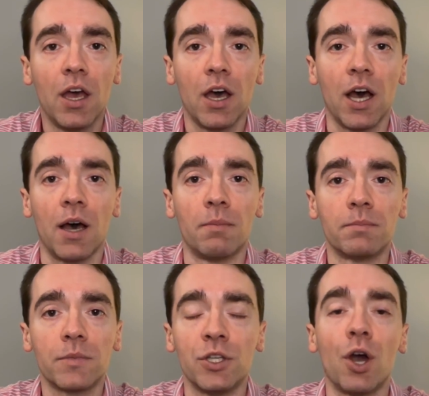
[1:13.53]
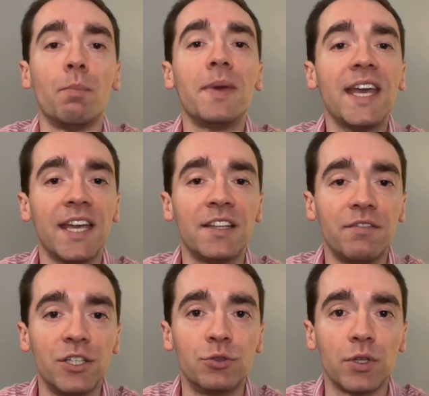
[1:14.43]
me
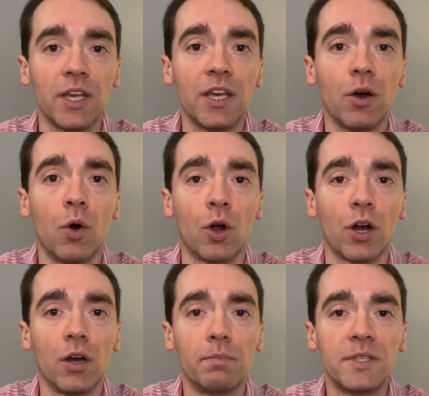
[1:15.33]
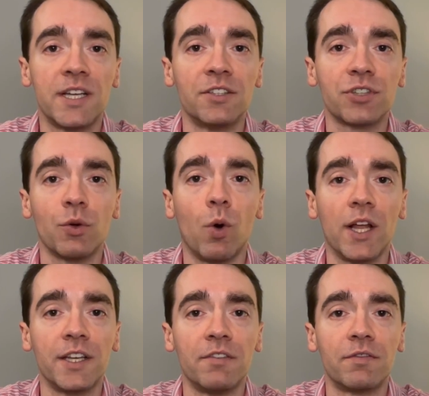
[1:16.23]
individually or potentially
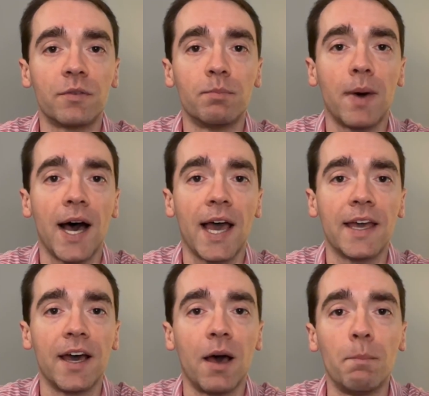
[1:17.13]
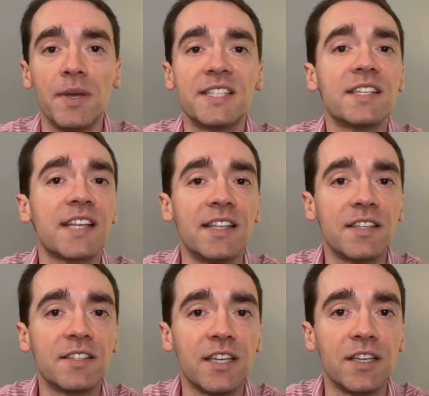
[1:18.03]
one of my business
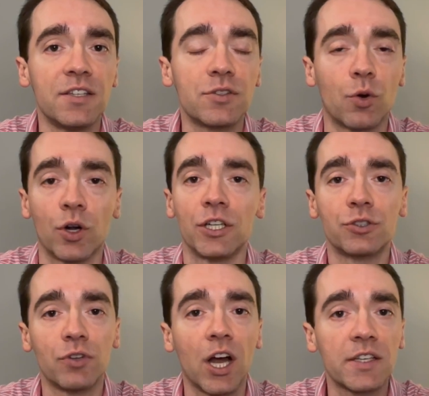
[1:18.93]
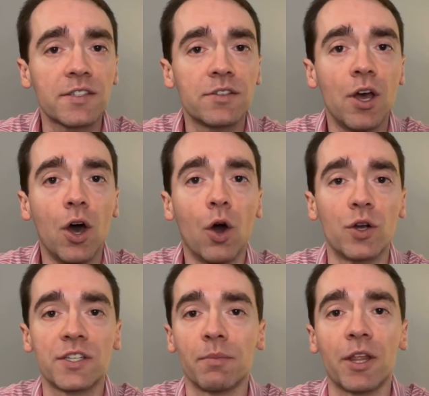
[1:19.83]
entities or a trust or
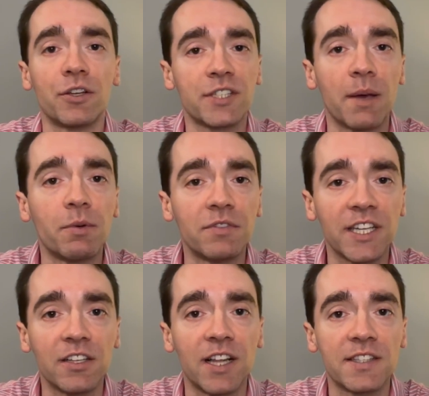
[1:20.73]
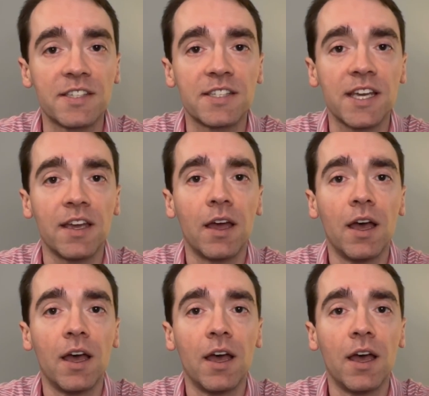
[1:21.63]
some other type of legal entity.